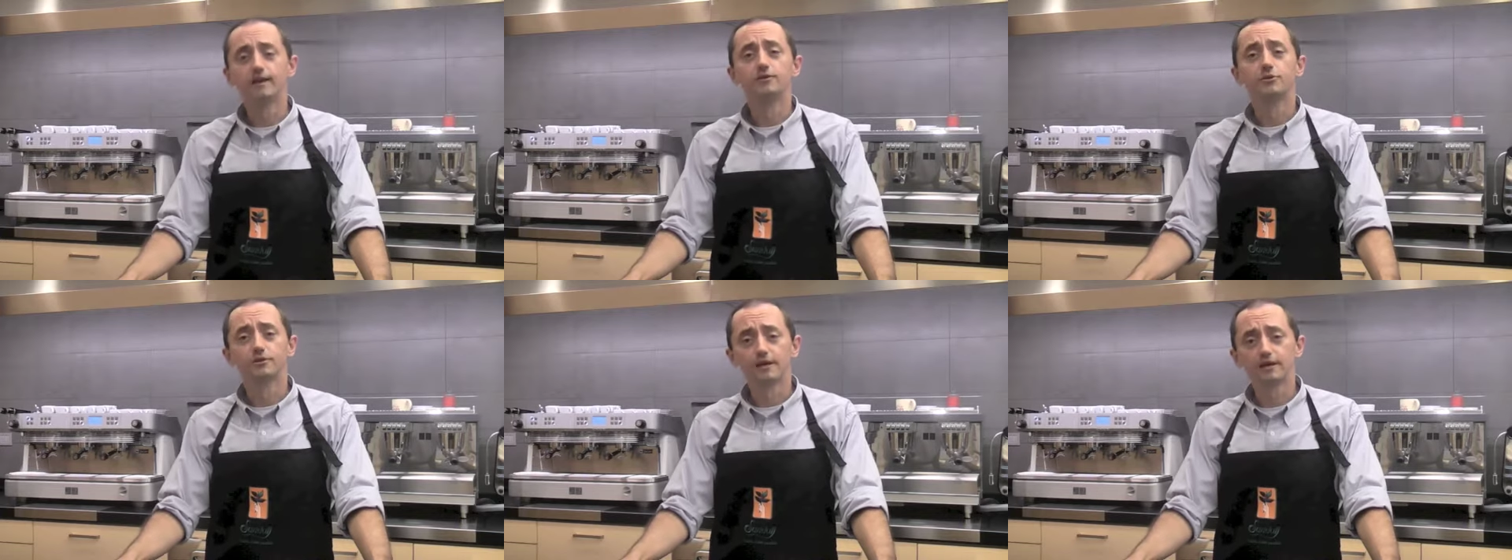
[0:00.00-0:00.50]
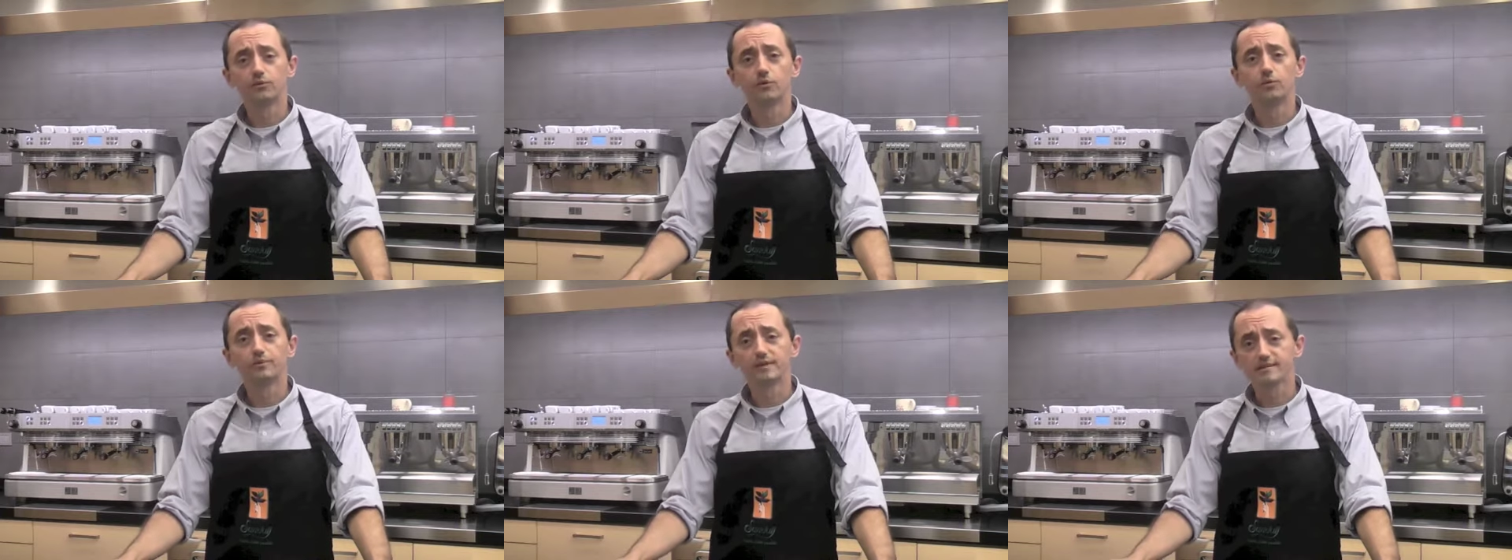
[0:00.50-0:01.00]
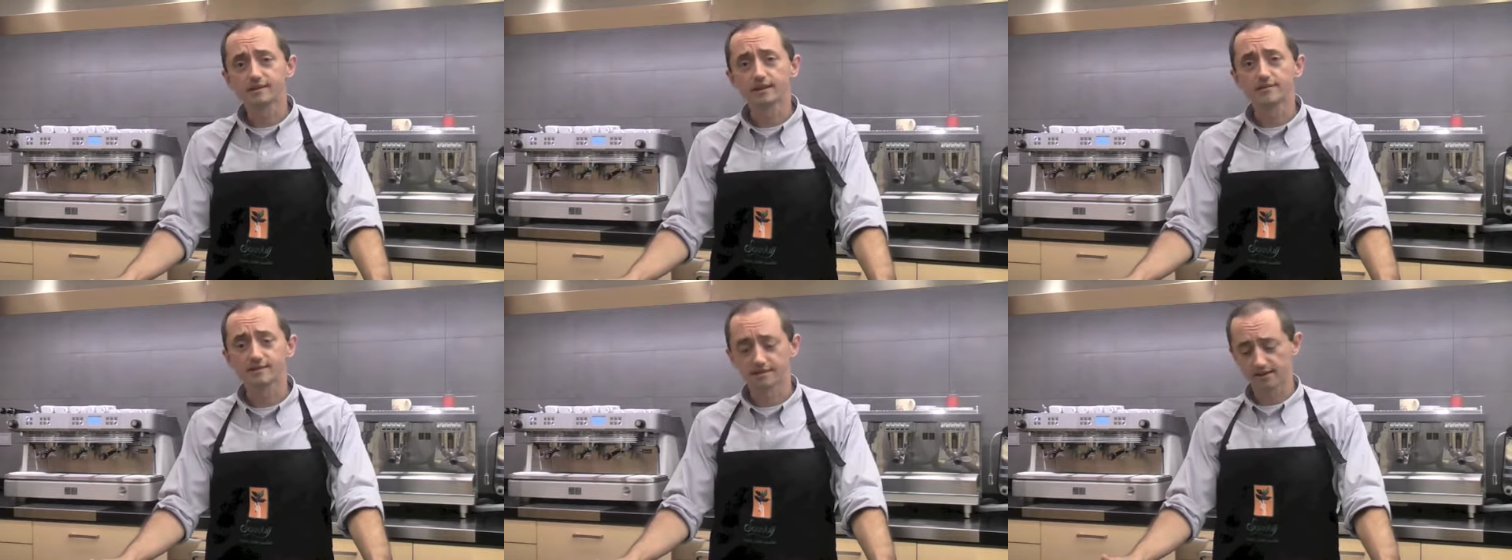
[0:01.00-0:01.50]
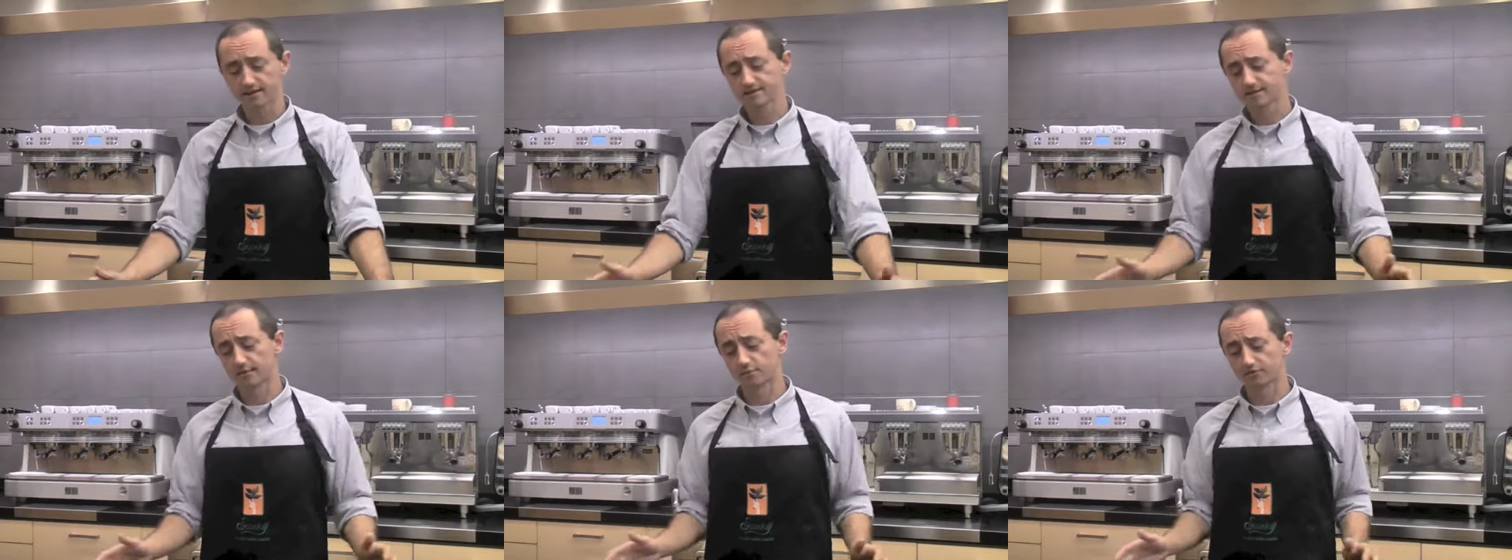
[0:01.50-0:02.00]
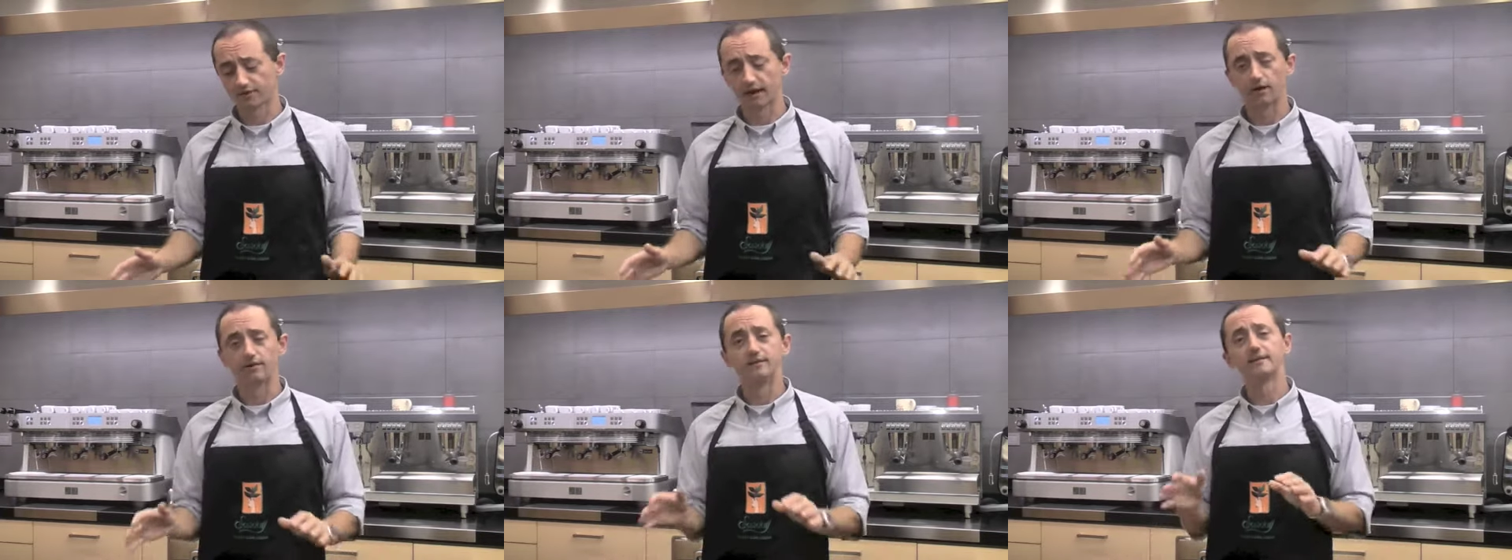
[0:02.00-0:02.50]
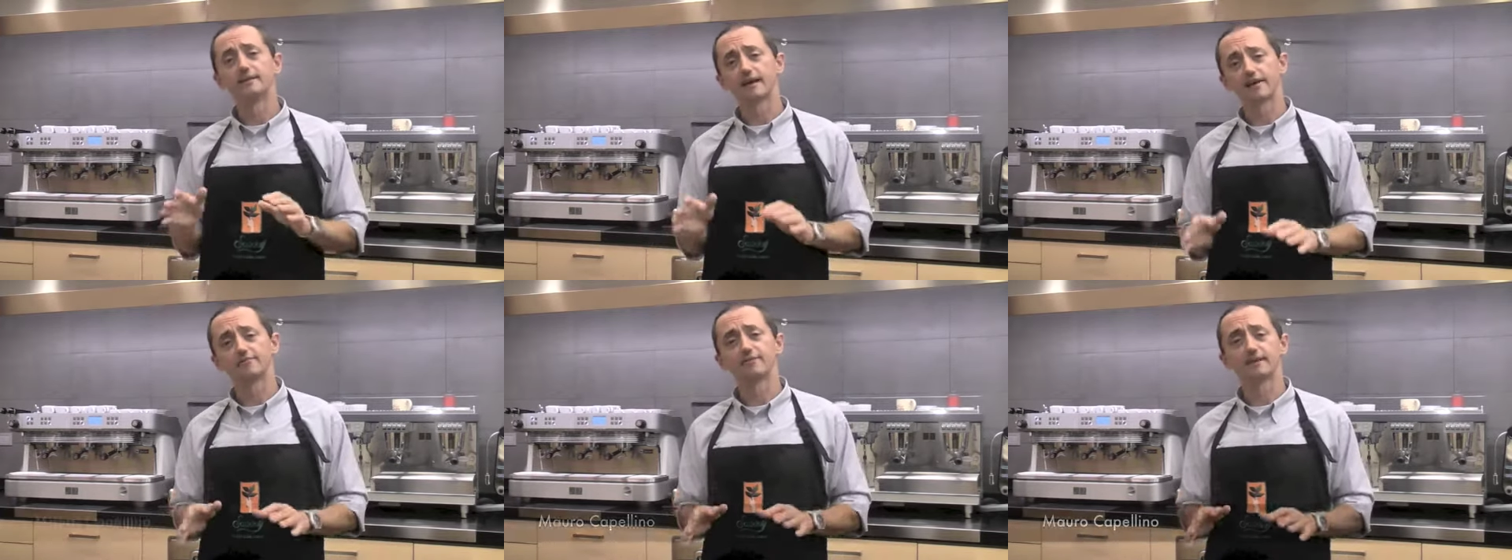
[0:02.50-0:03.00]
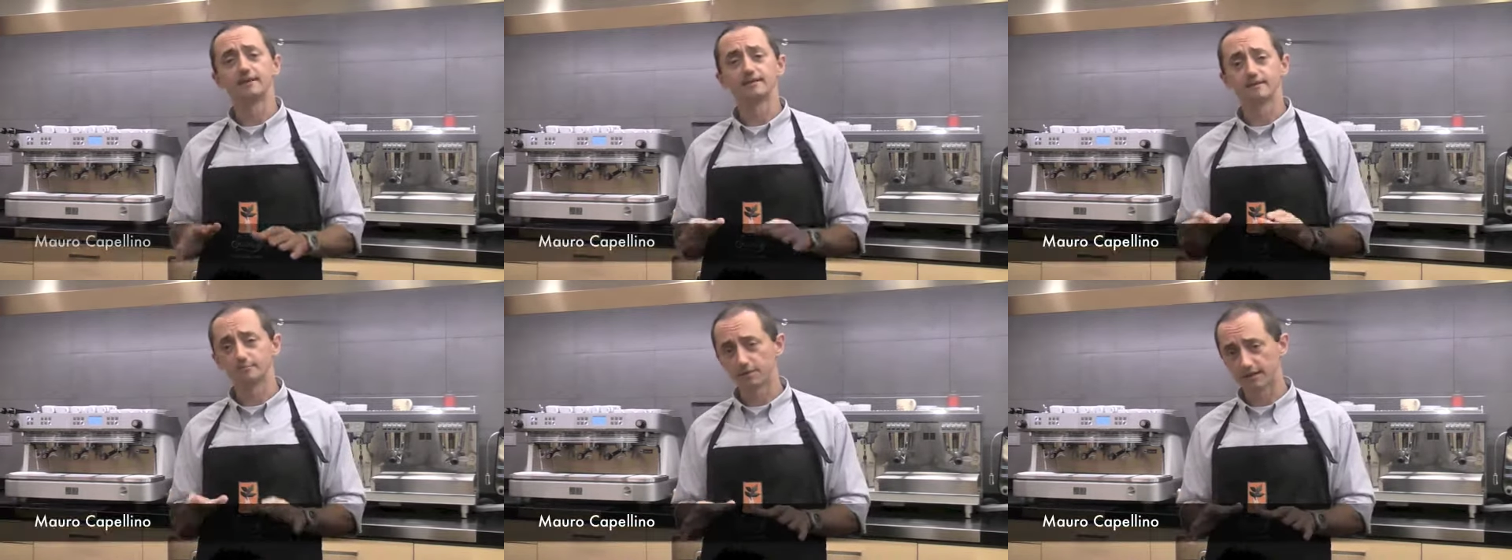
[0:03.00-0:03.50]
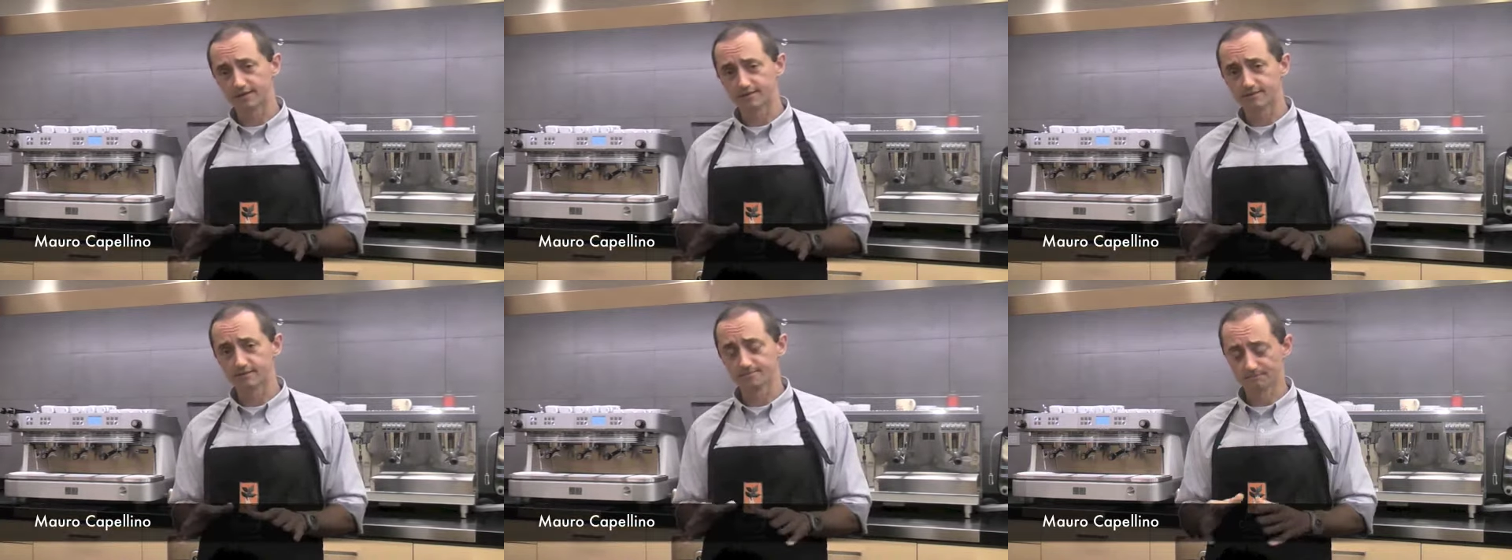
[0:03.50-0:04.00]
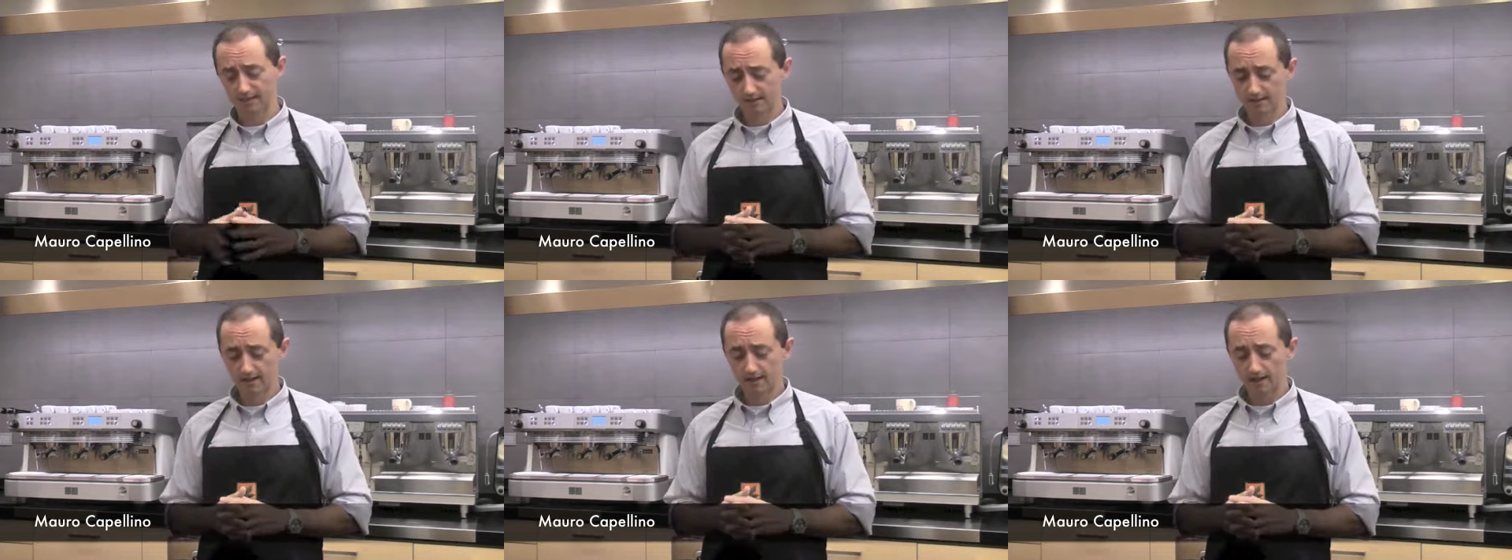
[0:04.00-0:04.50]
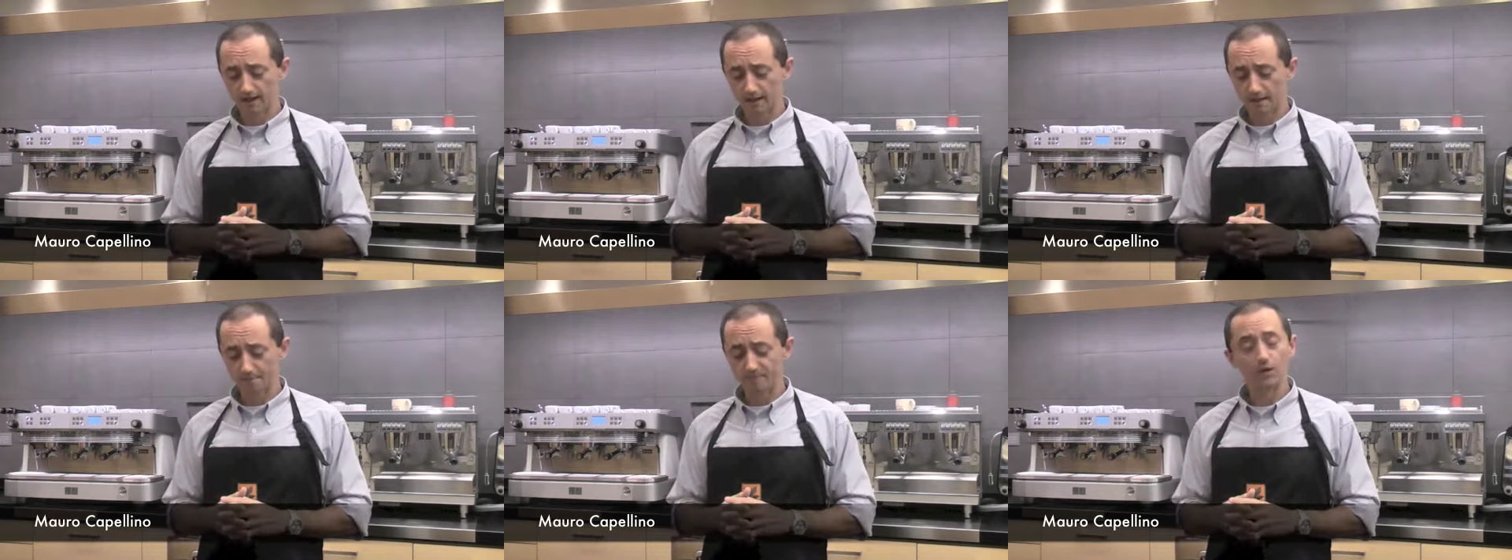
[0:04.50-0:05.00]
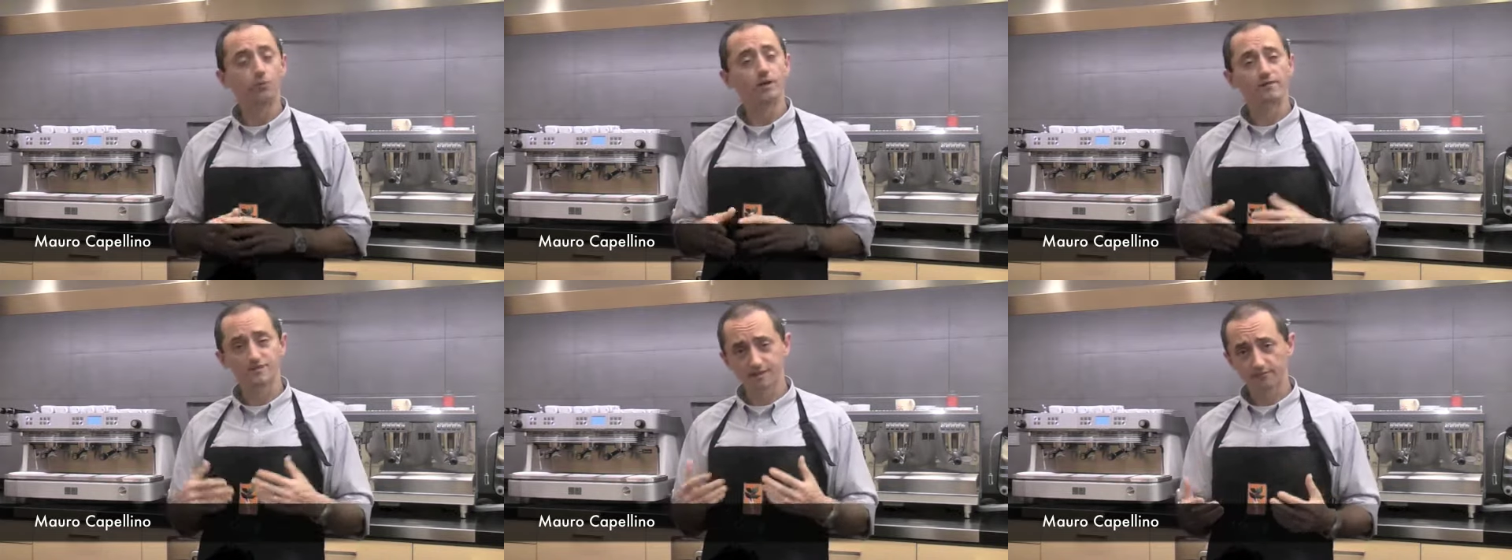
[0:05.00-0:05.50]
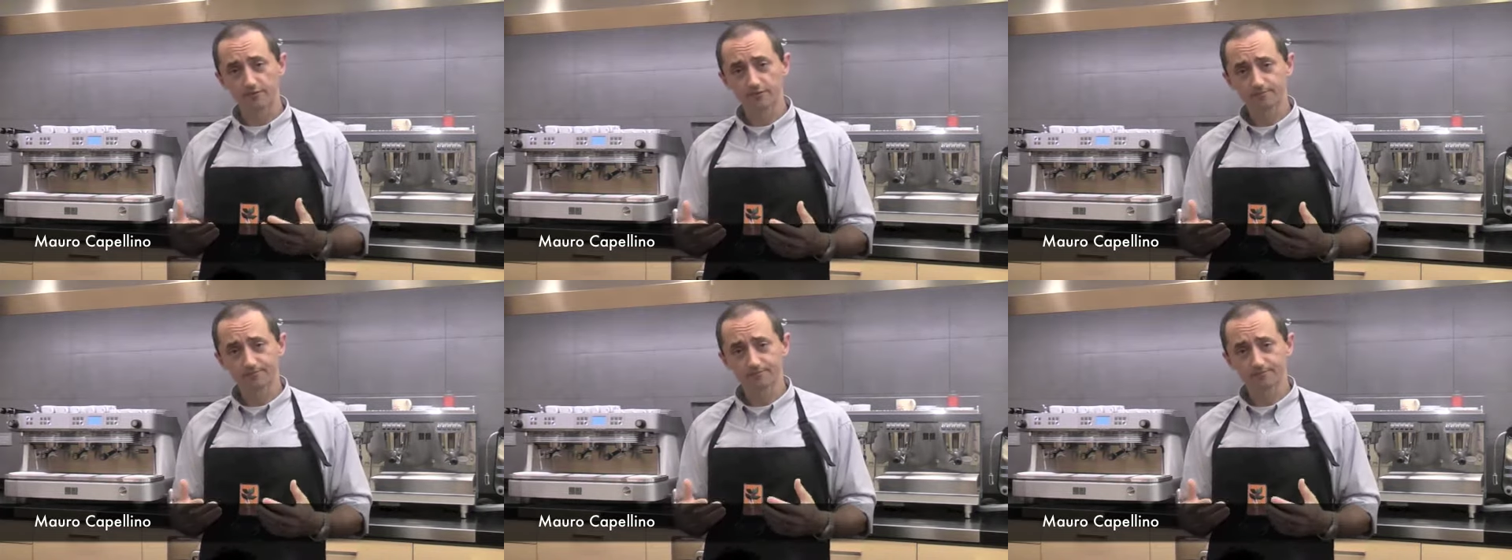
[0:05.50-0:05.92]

Today we'll be discussing some of our decaffeinated blends. We have several.